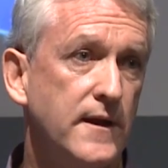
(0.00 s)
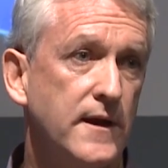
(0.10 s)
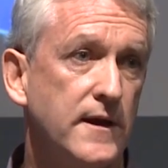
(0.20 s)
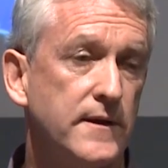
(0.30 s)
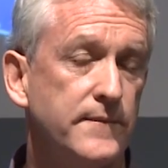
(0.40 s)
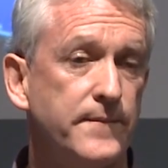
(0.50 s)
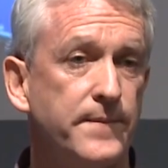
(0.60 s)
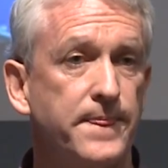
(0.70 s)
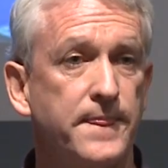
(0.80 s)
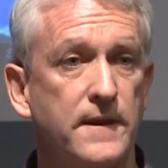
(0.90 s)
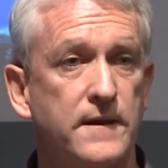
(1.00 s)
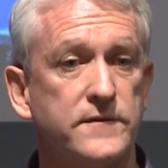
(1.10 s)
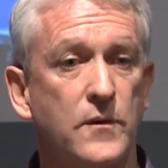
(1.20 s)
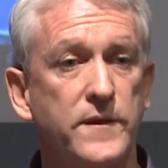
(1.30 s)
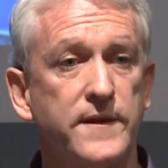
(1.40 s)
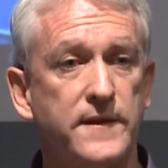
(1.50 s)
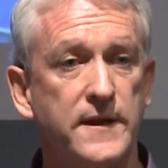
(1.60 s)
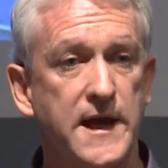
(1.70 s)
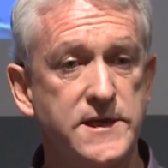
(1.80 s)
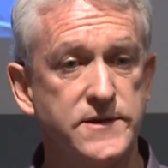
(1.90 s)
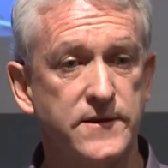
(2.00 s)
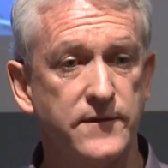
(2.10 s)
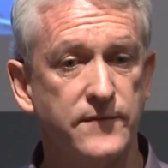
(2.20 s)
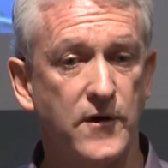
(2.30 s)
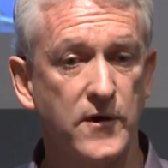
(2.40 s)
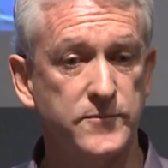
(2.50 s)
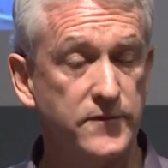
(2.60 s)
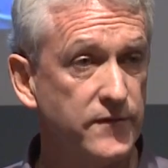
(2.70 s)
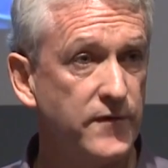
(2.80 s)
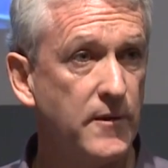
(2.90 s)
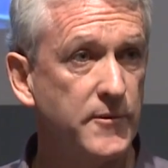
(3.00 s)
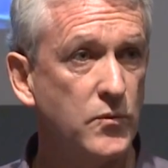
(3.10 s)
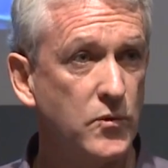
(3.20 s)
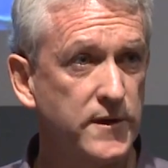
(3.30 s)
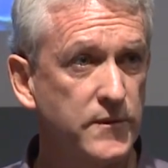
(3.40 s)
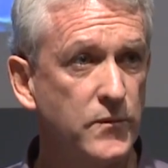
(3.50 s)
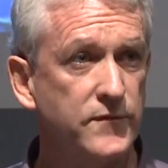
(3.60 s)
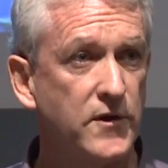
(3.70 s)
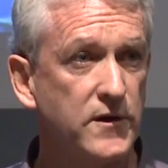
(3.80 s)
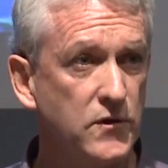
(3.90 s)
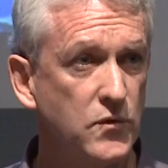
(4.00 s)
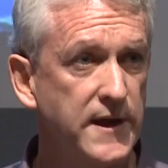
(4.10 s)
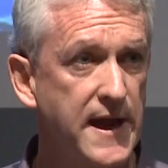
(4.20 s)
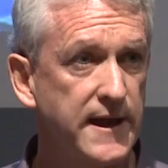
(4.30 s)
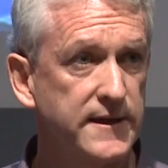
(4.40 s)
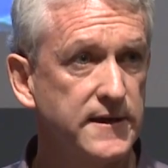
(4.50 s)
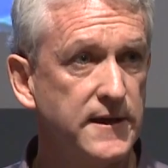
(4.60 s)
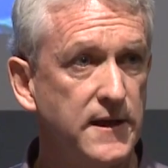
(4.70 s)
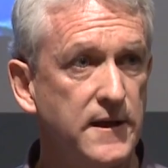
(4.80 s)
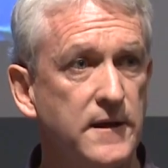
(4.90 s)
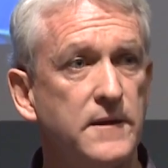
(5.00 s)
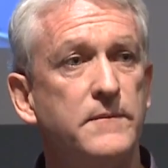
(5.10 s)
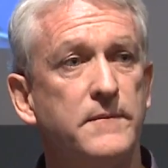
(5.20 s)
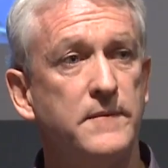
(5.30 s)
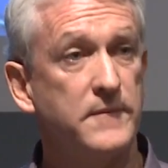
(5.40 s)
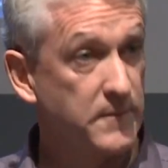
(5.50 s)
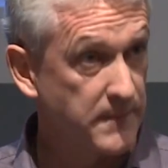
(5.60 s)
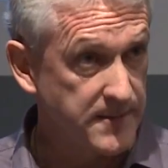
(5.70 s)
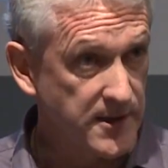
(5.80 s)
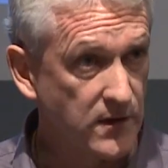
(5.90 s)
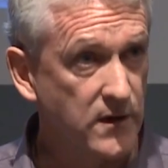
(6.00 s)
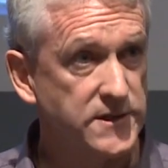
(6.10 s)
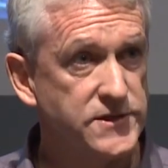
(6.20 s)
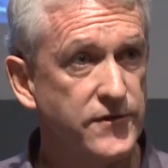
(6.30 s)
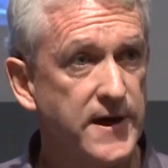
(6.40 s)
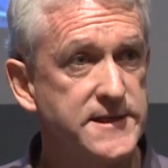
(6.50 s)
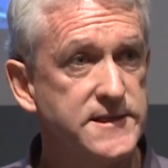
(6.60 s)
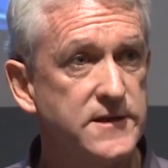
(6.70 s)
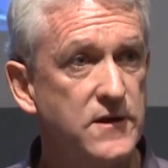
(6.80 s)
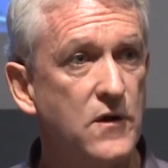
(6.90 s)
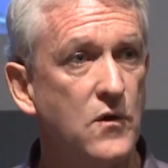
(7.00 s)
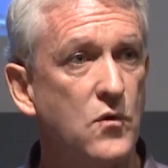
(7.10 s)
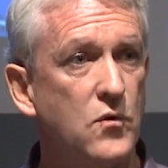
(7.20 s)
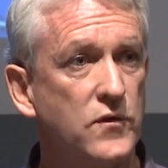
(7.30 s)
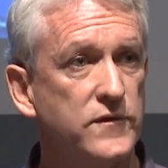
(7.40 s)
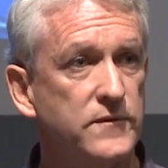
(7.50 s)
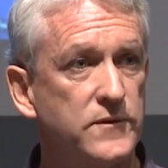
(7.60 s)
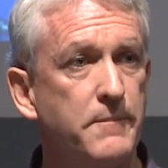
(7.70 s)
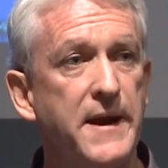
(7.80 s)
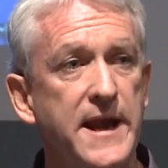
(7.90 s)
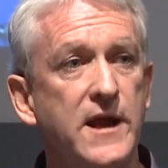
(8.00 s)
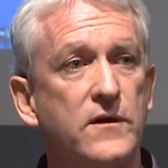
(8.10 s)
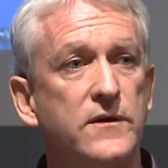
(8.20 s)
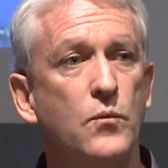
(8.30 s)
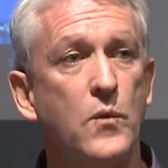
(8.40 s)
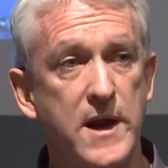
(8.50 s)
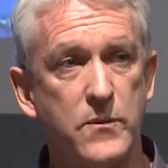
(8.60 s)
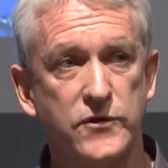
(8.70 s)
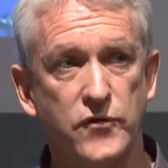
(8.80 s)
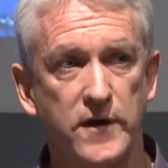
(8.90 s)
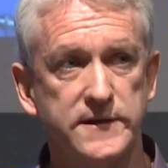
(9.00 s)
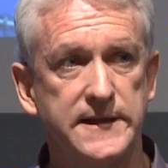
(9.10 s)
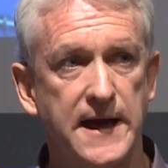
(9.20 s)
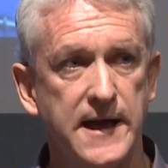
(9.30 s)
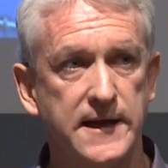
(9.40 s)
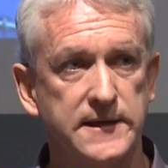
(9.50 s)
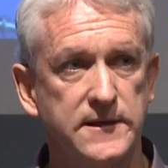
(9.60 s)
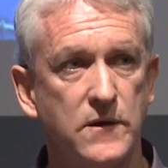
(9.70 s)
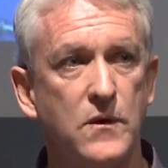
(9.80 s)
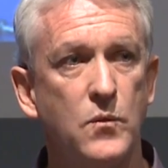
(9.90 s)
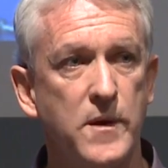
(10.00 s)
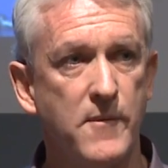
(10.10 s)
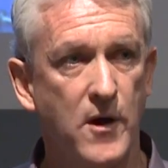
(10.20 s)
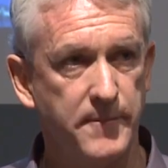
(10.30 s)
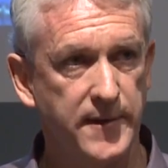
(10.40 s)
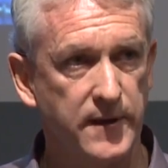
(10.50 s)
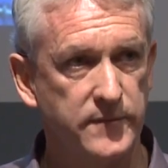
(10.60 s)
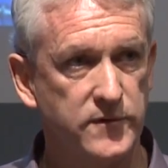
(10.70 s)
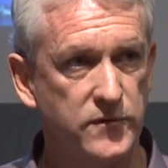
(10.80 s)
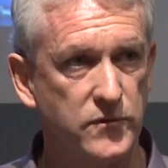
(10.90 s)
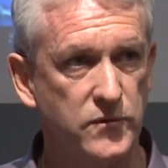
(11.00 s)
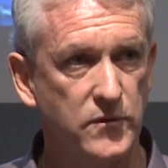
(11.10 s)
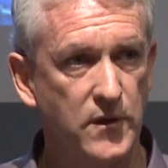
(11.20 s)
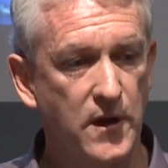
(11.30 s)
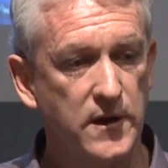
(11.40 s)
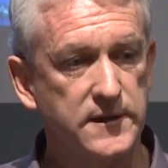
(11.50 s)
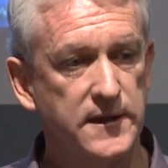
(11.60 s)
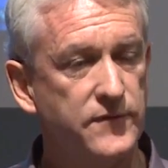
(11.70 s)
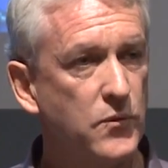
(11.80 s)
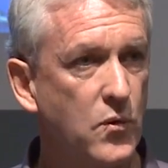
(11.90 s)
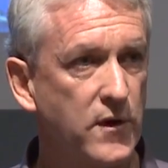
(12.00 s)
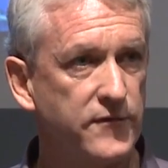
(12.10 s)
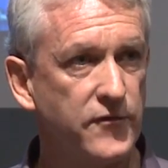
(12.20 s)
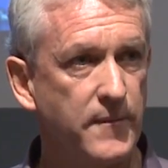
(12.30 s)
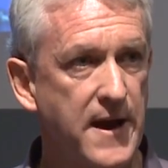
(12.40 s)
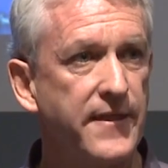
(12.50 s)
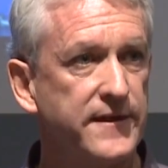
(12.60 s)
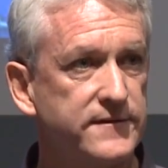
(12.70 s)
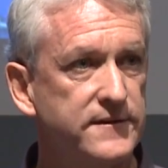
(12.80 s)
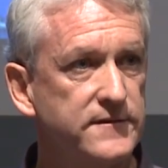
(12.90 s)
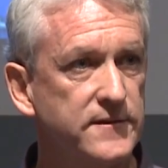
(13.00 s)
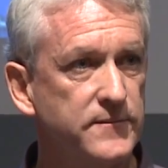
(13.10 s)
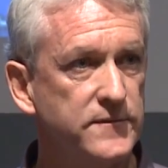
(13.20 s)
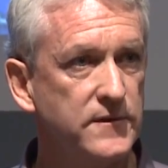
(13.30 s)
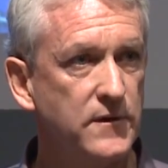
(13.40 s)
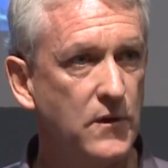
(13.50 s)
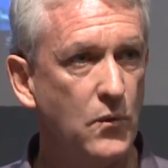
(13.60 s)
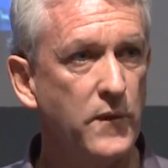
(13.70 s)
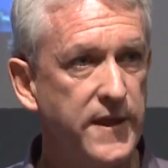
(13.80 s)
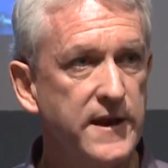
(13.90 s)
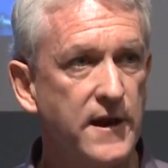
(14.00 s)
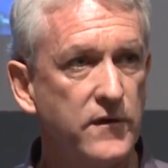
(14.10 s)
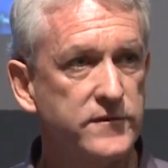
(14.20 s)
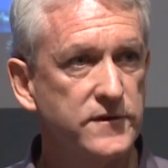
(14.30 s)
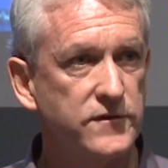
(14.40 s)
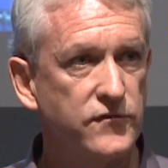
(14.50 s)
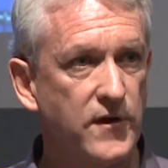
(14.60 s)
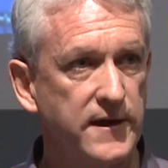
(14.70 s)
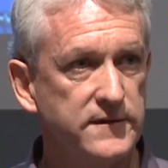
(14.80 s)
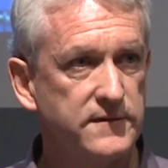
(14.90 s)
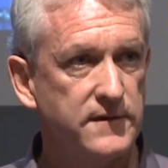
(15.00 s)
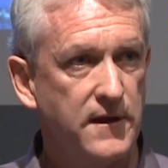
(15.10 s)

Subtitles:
So with the larger volumes of environmental water, we've got to look at maybe a longer duration, or depending on where we're trying to target, we might be able to deliver water from other systems within those constraints